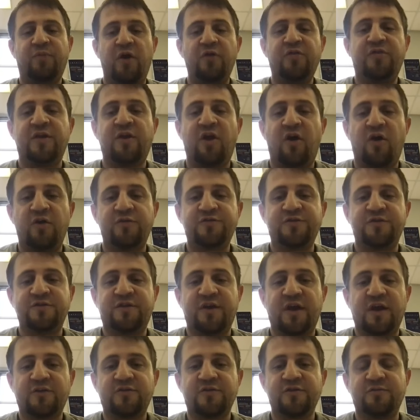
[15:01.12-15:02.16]
both in Austin,
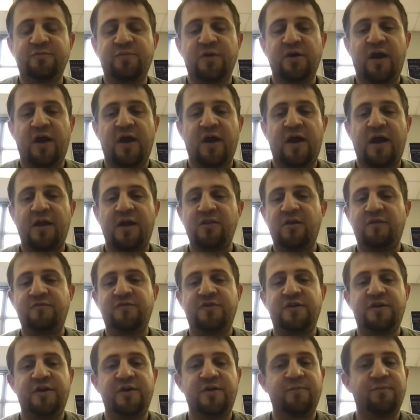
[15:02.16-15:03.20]
Texas, but I'd love
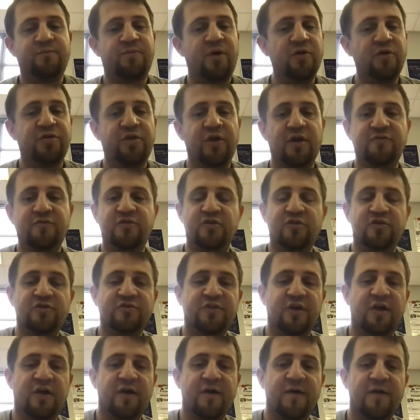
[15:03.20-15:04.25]
to hear both of
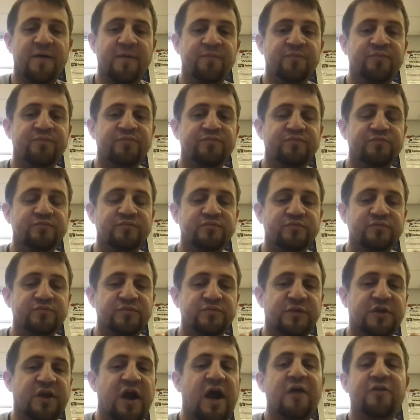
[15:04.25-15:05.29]
yours
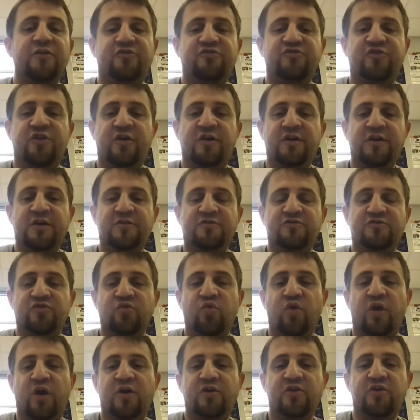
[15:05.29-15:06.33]
college journeys to
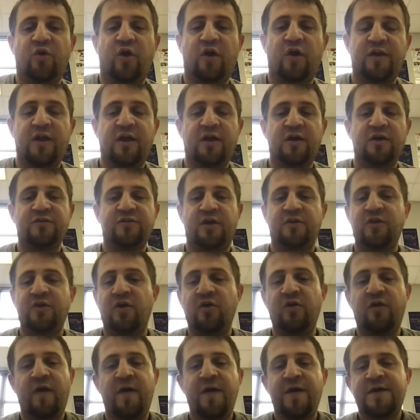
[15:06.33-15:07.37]
where you are now, because I
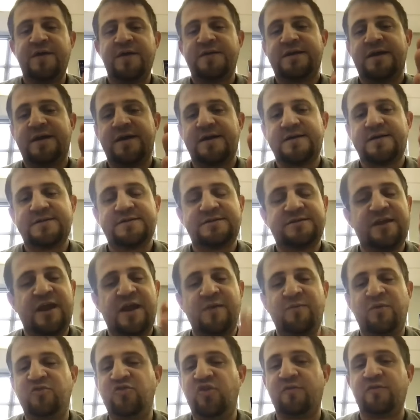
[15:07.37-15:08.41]
know
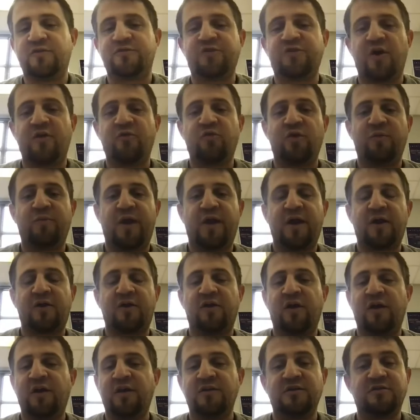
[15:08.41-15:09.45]
Damian, you have a software
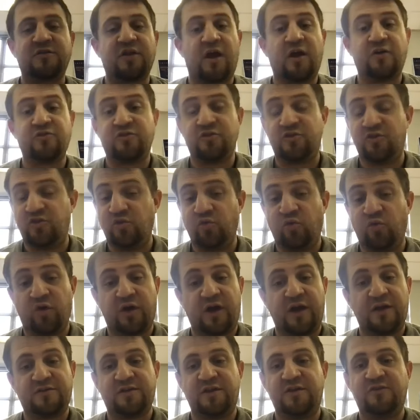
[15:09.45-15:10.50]
background, and Natasha, you were
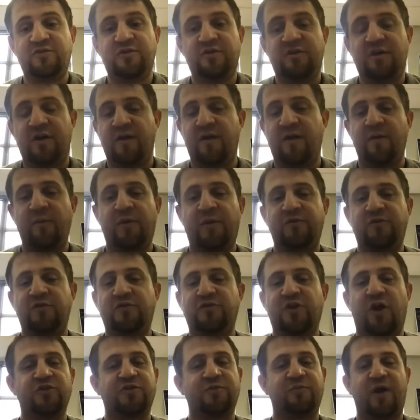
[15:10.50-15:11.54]
a teacher, and you
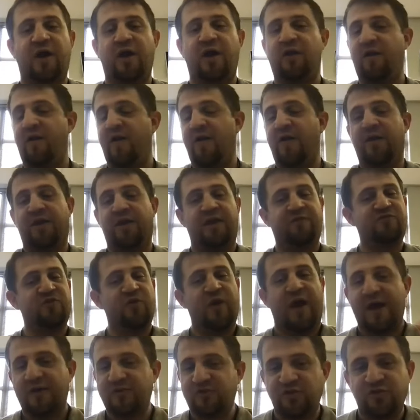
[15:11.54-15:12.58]
talked about if you
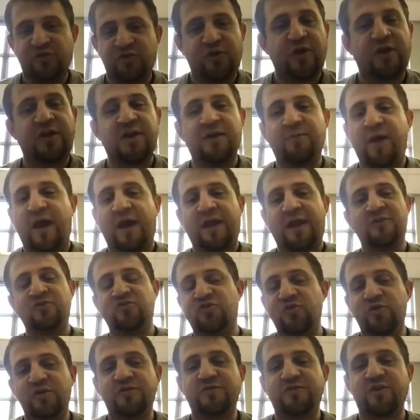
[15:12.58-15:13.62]
had to, you could get back
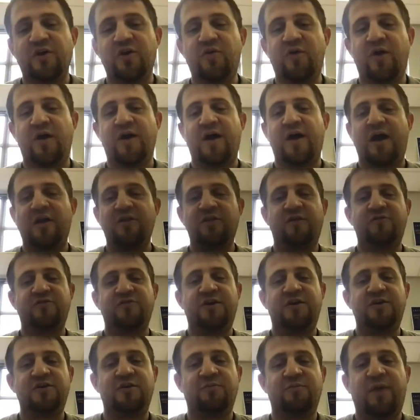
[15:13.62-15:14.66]
into it. So I'd love to
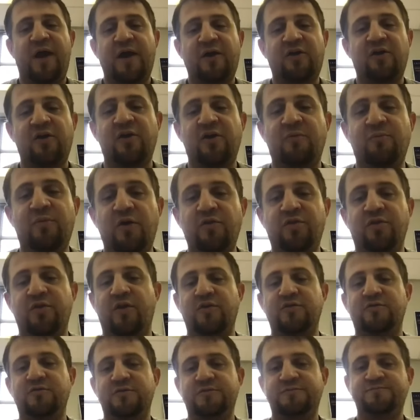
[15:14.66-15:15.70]
hear your background on both of
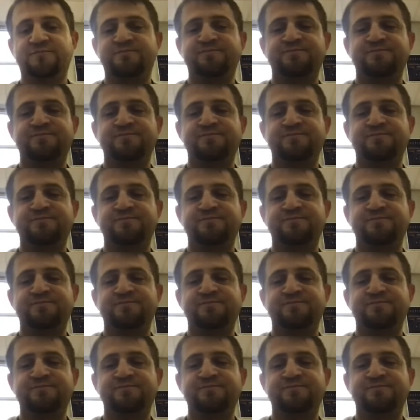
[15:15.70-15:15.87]
those.